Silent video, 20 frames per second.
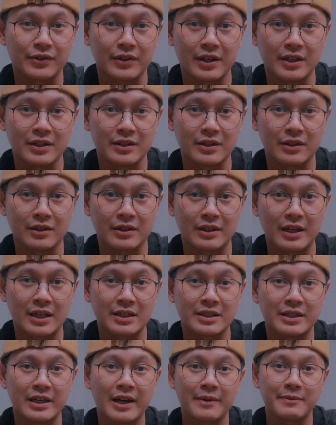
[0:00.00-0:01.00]
creation
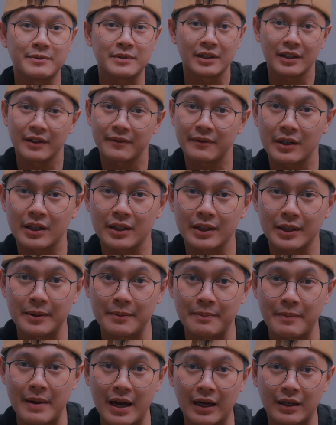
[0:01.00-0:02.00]
as they have significant
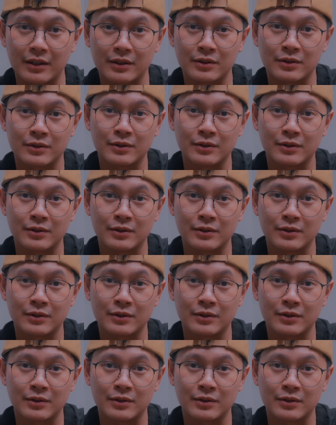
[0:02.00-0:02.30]
impact